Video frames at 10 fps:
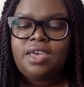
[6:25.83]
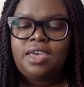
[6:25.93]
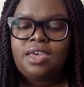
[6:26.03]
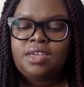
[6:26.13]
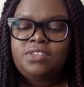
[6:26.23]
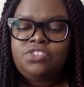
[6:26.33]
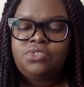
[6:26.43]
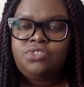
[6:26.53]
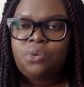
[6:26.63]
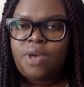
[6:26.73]
and
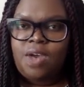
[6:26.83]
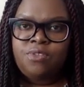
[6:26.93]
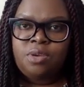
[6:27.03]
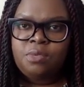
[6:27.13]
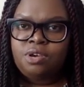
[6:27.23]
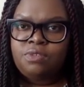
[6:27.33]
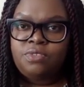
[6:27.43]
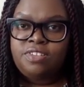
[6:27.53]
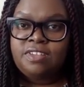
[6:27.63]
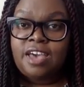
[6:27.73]
you don't have your immigrant
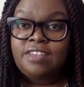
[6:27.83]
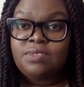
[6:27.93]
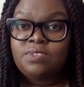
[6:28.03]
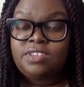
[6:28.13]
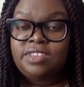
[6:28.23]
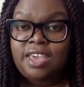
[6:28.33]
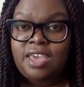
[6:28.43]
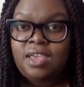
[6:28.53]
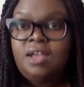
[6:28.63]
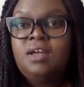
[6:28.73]
visa as of
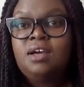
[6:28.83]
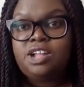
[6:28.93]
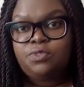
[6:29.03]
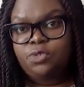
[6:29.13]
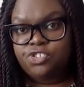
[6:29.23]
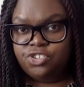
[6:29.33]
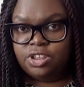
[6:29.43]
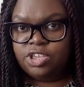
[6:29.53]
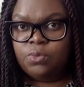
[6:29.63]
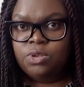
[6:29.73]
today,
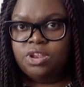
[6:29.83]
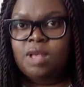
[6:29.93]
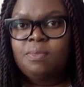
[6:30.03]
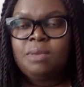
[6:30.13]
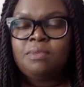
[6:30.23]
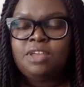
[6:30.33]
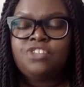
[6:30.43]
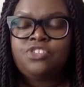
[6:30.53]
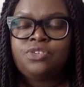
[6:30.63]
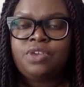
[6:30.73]
unfortunately, you will not be able to
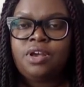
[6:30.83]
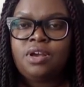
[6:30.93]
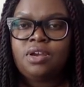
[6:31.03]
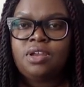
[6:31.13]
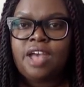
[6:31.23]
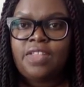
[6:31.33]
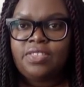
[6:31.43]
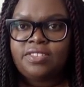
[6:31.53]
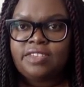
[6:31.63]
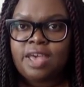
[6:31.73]
get your green card at
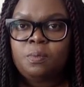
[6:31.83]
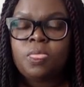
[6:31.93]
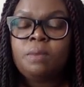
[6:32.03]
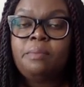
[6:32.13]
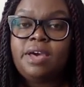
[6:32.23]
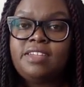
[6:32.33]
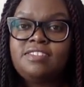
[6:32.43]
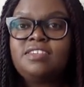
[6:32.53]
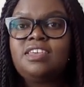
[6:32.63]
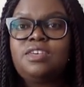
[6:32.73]
this time.
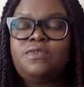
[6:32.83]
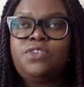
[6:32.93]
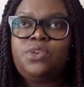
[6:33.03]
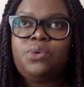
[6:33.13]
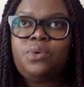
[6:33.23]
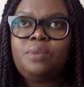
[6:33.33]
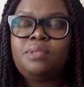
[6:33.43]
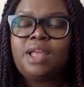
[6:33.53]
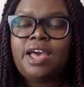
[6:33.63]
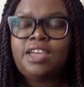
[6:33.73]
But if you
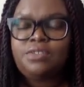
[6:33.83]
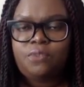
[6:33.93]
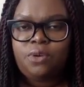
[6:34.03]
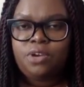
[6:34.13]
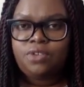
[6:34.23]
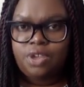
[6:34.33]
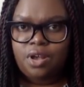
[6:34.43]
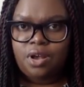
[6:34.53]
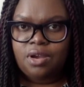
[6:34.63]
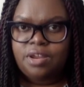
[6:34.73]
applied for a green
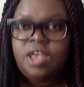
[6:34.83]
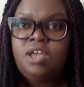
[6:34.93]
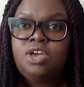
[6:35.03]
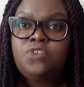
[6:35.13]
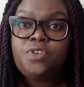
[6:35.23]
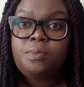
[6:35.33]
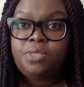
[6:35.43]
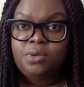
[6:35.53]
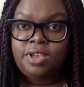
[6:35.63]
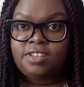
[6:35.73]
card from
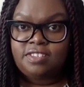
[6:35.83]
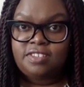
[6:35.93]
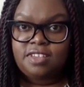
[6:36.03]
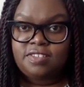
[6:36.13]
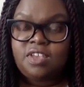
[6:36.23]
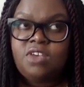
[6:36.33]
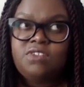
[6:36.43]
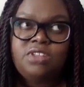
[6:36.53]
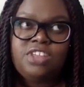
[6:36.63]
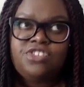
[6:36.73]
the United States,
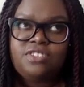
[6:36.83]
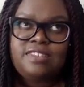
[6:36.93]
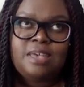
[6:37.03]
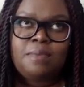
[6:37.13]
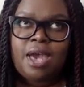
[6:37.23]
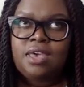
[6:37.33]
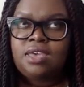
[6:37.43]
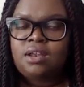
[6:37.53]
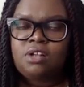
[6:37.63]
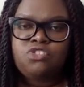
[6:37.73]
so let's just say back
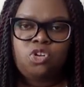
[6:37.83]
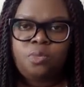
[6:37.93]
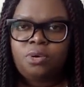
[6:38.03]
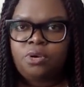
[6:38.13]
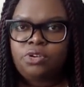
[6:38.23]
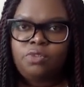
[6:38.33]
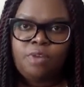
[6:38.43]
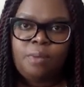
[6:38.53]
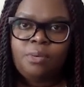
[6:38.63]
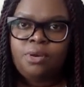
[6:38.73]
in October or
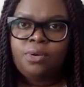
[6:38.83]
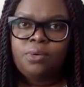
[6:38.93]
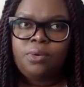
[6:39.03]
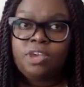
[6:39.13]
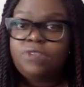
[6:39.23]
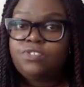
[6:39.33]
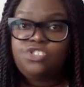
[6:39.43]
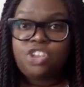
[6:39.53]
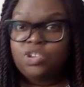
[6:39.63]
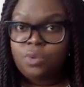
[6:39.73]
November or even
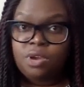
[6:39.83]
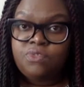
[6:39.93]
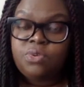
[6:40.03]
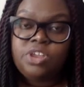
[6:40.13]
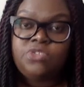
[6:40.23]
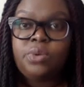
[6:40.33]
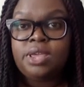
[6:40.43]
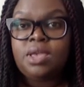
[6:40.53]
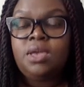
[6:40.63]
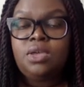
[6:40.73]
January of
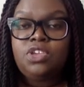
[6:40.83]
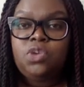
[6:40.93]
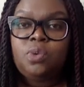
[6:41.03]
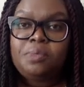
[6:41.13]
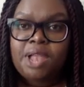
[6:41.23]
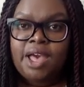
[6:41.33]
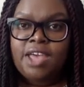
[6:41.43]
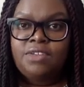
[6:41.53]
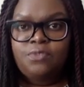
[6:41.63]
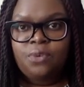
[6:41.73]
2020, you
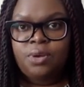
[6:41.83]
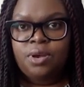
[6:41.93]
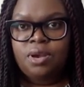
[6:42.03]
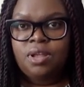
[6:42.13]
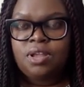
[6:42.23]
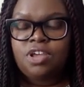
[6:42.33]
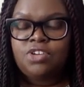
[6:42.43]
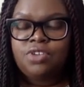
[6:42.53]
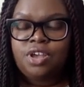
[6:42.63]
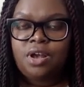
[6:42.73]
applied for a
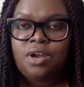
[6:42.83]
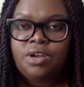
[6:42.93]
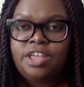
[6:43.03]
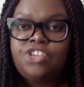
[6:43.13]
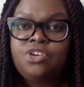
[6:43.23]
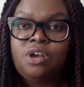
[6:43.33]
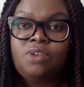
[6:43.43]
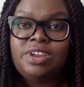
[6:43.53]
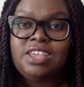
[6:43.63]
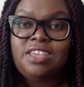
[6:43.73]
green card and you're
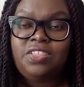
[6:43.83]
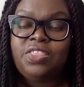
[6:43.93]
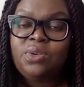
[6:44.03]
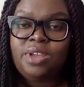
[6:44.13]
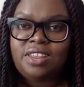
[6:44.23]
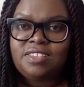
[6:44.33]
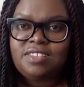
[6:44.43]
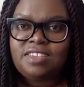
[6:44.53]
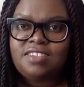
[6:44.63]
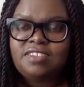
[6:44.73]
already in the United
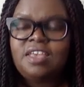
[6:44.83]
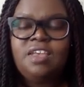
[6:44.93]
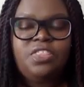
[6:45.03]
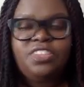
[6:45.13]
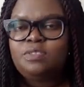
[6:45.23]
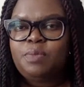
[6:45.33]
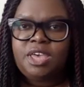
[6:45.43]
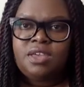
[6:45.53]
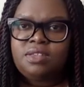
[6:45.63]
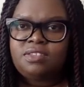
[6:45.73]
States, this
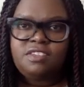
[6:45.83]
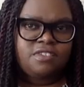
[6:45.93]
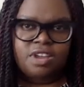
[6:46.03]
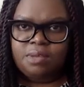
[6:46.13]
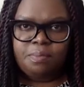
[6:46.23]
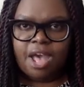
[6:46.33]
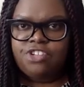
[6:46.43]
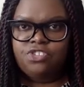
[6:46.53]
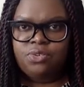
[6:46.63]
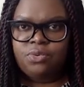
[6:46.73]
ban does not
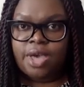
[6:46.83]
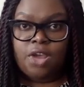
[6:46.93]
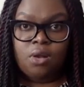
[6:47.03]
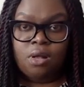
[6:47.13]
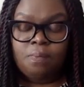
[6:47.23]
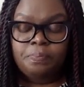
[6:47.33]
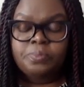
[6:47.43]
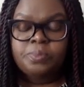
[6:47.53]
impact you at all.